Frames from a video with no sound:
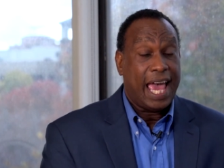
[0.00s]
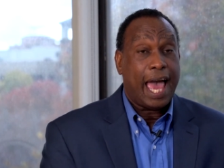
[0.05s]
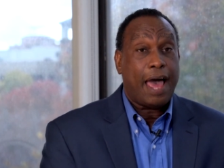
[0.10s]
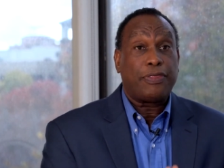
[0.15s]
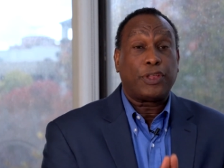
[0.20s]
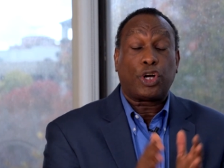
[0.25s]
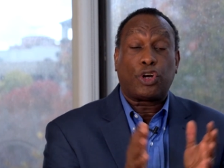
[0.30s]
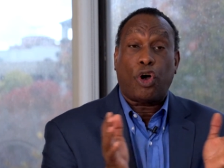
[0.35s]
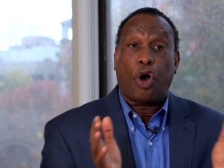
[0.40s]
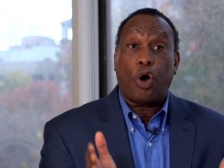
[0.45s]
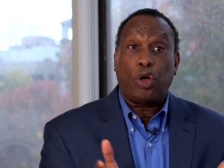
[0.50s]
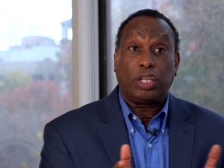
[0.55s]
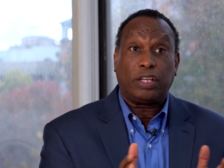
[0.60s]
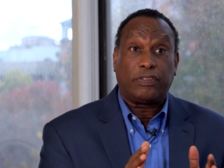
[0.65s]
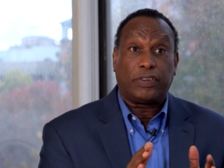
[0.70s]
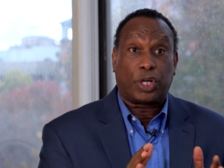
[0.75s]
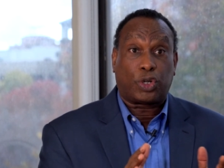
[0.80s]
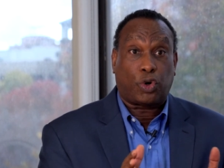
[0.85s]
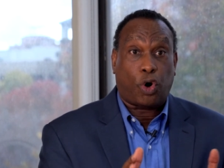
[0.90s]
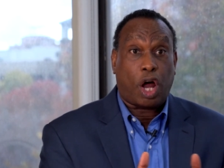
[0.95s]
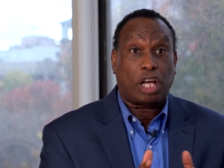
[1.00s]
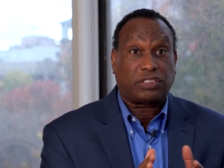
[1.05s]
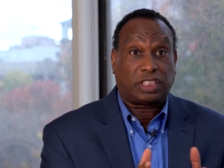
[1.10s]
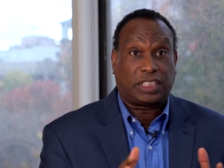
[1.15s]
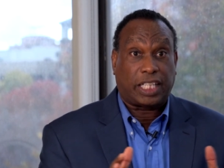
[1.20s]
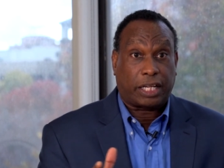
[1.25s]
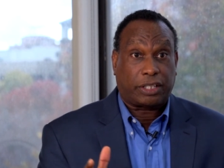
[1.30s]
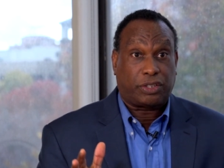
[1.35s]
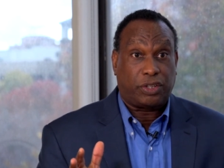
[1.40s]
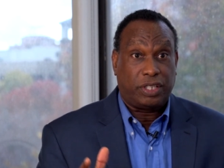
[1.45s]
And the goal of a
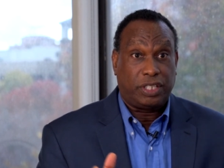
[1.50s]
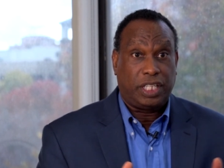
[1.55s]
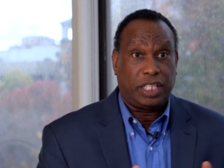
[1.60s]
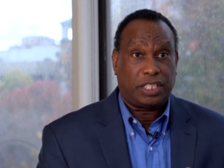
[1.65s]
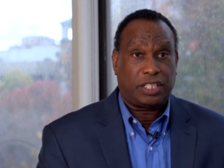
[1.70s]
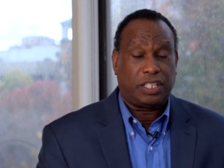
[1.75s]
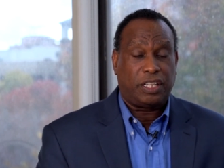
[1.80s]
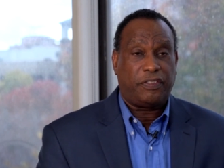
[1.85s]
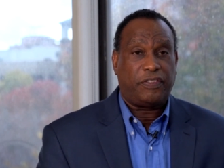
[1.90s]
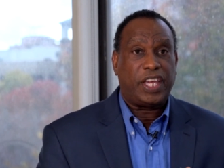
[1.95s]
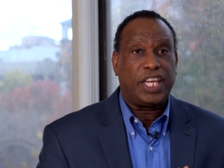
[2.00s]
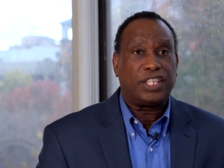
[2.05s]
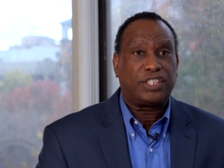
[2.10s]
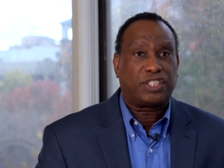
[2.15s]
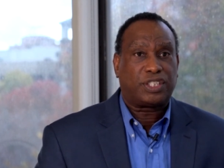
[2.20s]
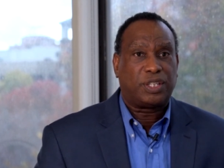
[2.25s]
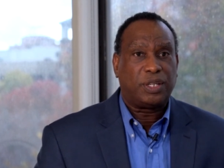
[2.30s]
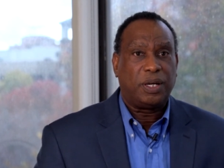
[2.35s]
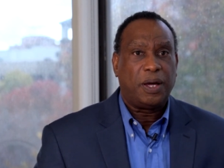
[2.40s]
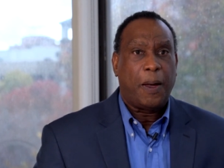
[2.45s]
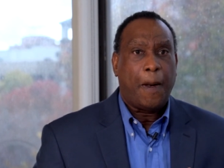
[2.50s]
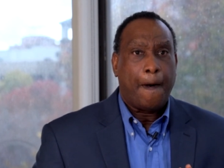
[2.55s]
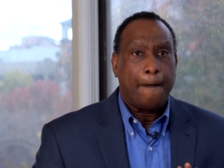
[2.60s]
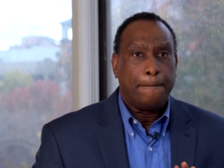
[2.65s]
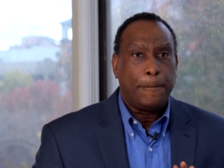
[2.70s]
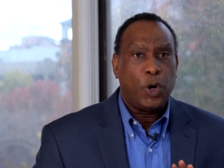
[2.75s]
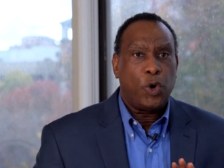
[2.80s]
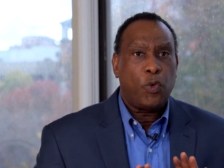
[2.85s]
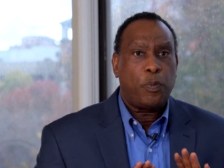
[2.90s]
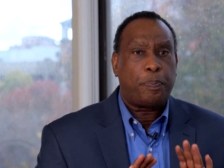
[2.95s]
cross-sector initiative is to
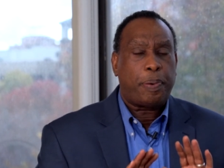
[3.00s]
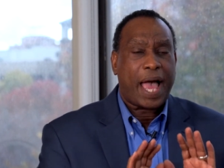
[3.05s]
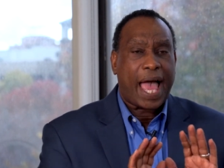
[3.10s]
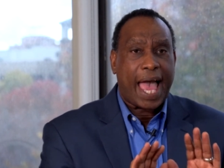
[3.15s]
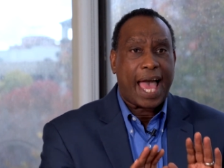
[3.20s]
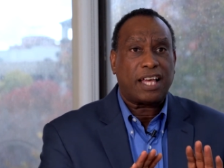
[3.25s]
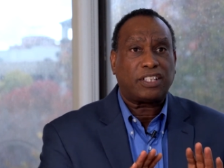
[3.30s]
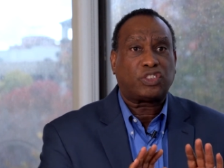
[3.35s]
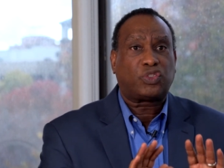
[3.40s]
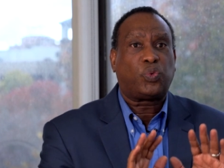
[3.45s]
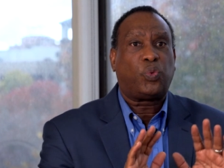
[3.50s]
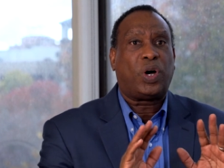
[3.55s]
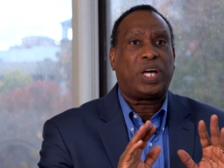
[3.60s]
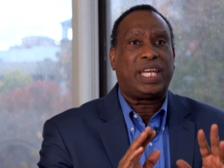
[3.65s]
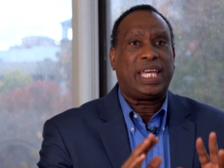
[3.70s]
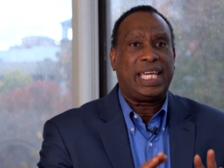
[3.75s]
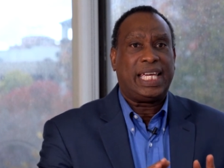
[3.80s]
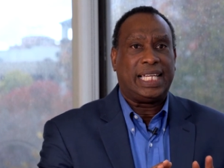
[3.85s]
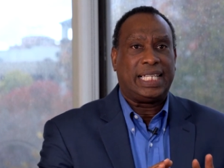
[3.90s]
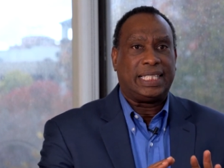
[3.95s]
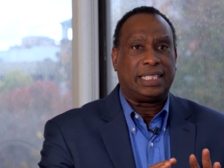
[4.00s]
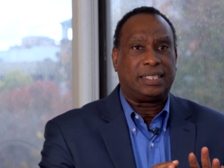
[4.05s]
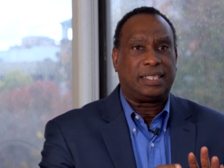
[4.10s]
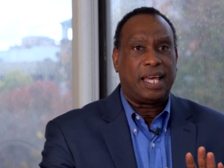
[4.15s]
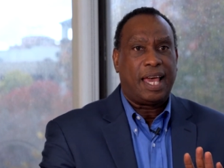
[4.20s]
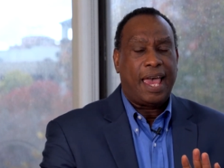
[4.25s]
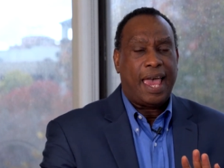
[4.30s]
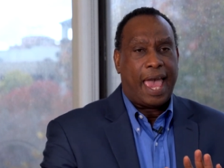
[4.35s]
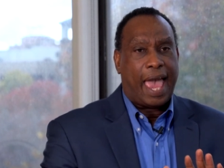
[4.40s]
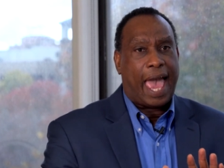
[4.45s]
move past what is
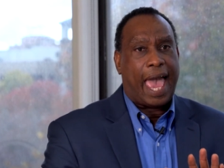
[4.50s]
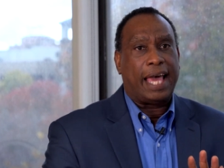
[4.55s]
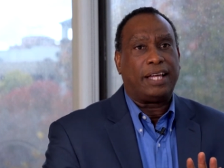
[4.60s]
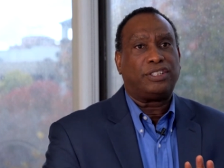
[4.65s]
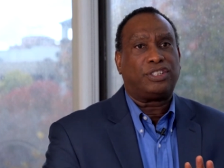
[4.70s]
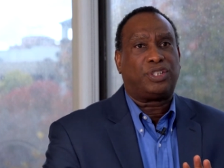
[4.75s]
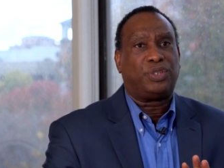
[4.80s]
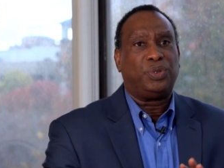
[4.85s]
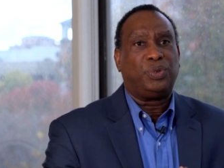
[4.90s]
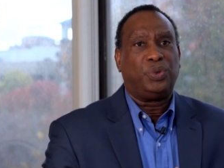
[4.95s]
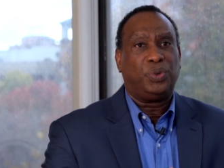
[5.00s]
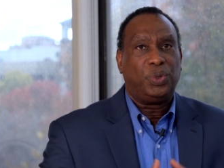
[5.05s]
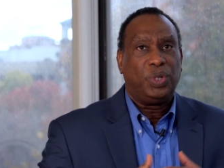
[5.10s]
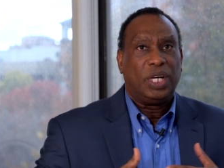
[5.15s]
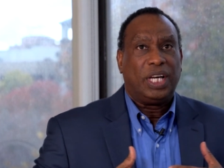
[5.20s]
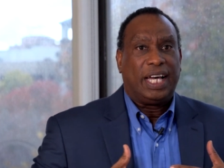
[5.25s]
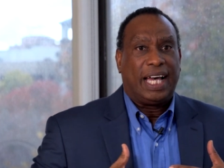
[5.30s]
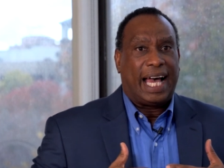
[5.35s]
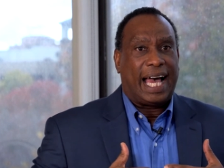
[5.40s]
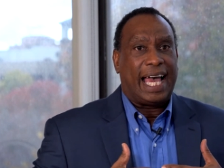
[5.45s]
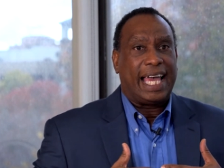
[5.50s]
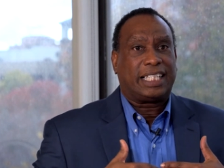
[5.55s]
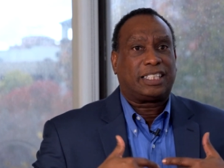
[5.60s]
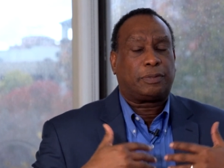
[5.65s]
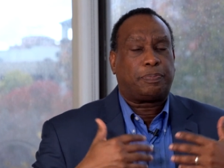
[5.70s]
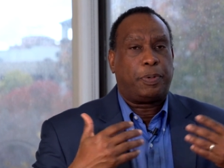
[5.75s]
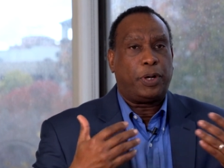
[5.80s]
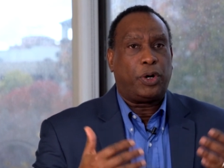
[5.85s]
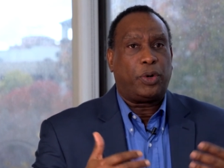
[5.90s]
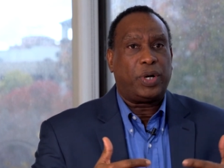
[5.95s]
and to
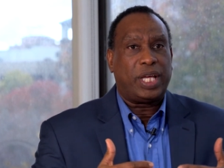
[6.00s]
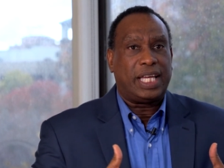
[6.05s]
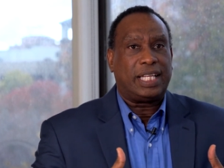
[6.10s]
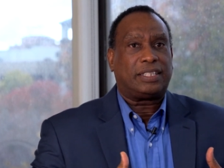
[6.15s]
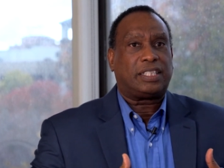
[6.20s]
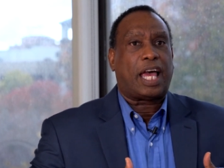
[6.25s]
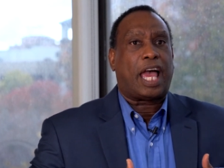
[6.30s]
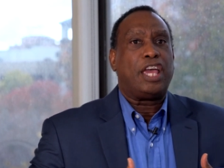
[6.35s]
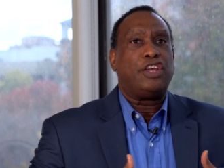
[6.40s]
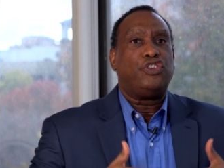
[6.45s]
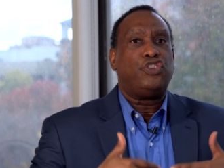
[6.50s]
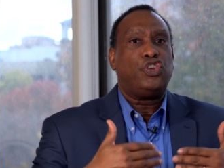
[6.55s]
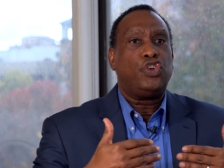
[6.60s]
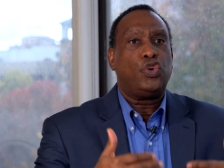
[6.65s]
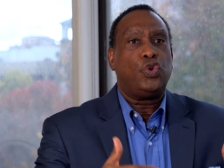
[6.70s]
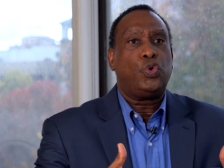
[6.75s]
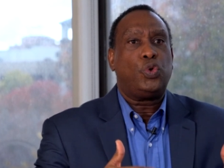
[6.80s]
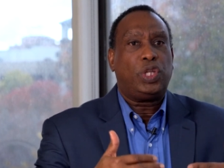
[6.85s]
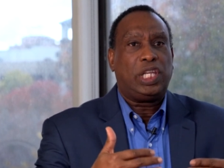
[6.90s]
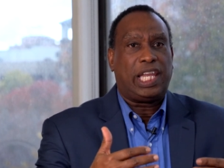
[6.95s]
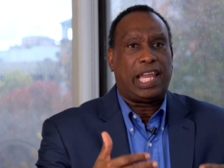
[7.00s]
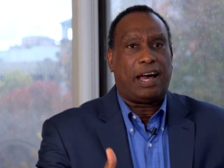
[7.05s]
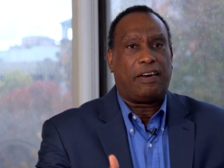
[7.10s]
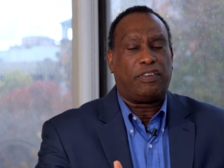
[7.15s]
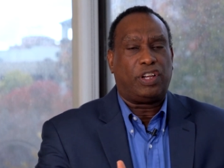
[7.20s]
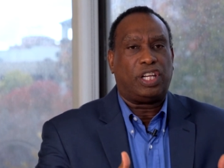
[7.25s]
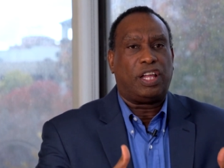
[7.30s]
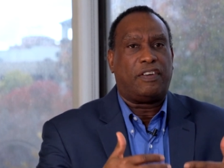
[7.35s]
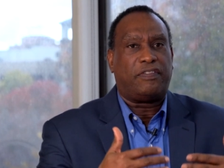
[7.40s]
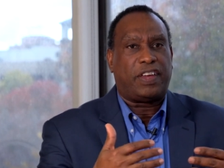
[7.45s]
experience a new
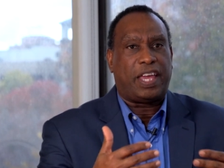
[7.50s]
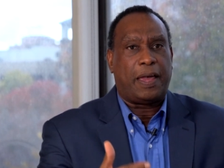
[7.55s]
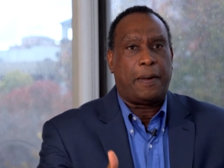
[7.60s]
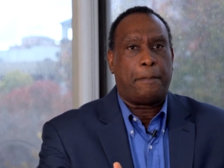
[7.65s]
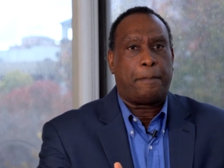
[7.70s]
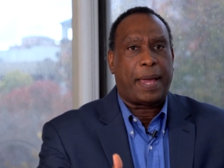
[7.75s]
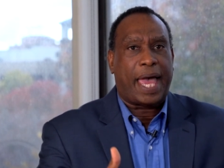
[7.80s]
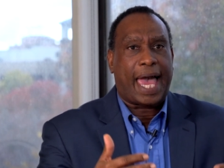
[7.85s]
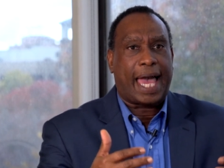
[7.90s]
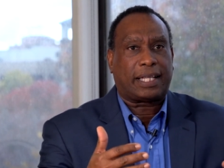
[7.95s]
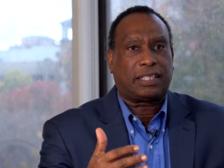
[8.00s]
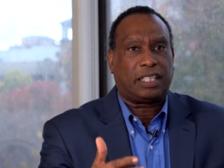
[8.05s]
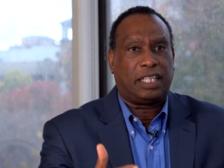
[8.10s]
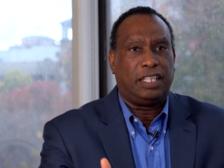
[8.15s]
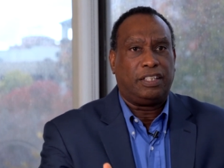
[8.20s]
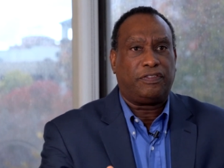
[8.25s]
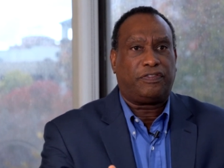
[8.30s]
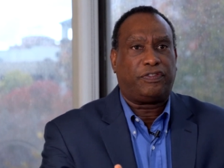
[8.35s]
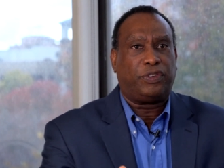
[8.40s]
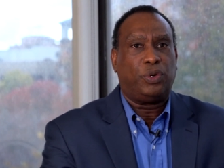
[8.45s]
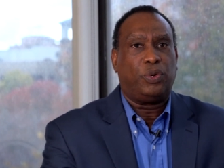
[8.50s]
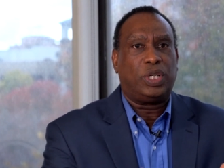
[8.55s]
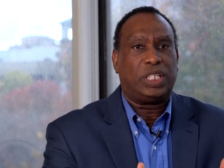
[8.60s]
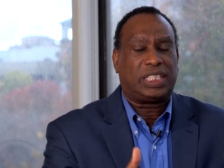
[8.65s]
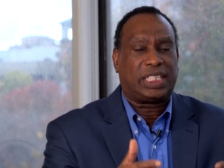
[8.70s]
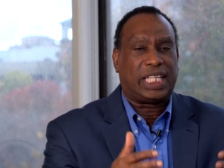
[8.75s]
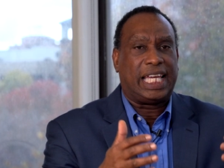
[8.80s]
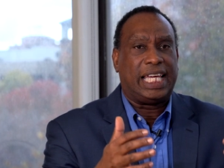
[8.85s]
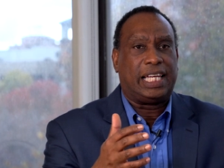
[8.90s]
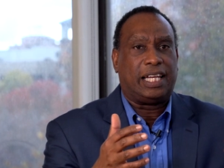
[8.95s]
level of impact,
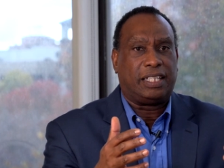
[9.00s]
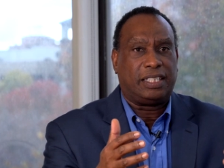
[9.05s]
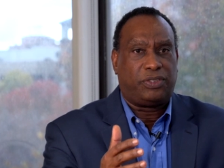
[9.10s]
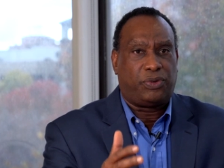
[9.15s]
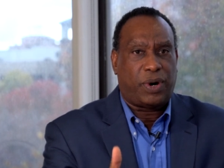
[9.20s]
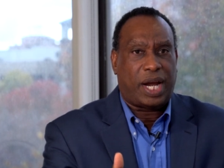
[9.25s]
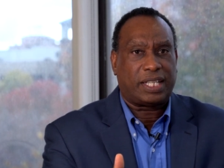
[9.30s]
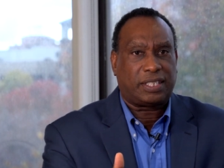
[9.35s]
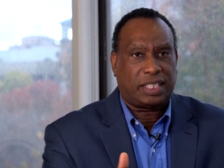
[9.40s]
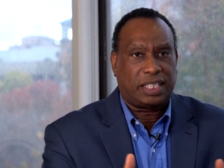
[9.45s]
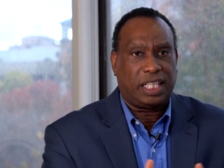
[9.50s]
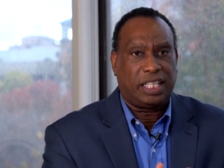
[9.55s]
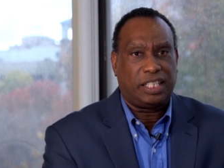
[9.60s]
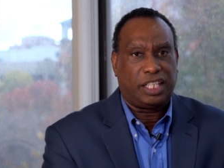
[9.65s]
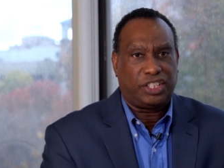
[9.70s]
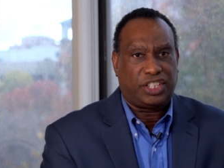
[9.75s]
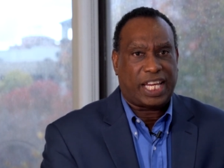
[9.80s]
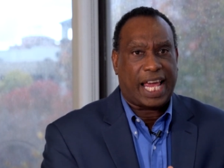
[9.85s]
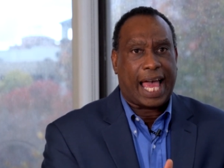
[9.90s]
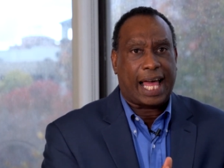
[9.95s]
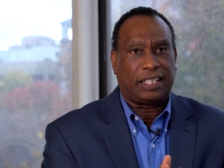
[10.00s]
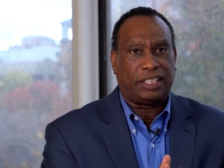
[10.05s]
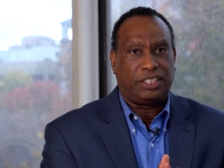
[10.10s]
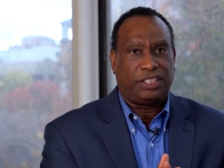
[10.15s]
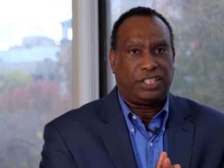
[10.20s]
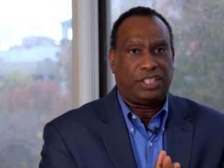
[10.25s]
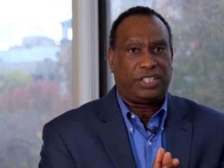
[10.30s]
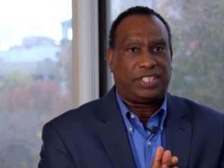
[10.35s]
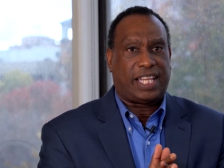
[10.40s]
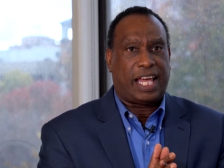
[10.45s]
influence in addressing the
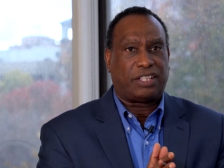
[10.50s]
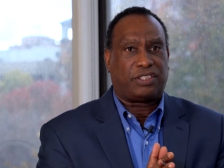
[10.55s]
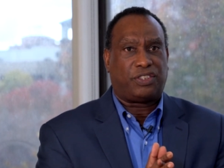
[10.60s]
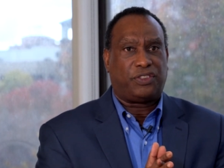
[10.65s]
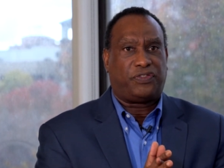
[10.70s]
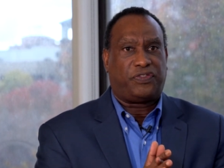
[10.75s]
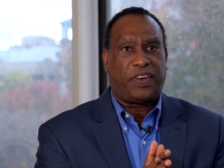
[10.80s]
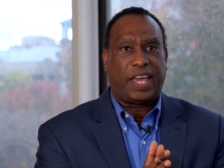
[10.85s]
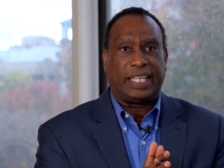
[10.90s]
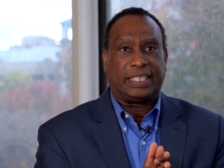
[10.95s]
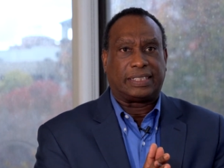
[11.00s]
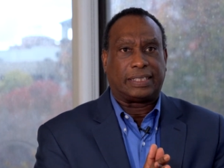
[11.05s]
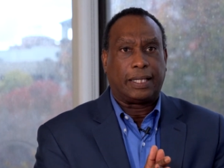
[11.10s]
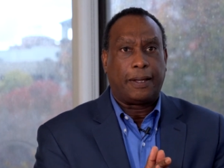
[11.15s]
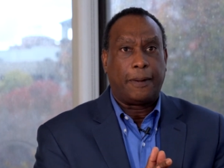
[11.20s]
challenges that you face.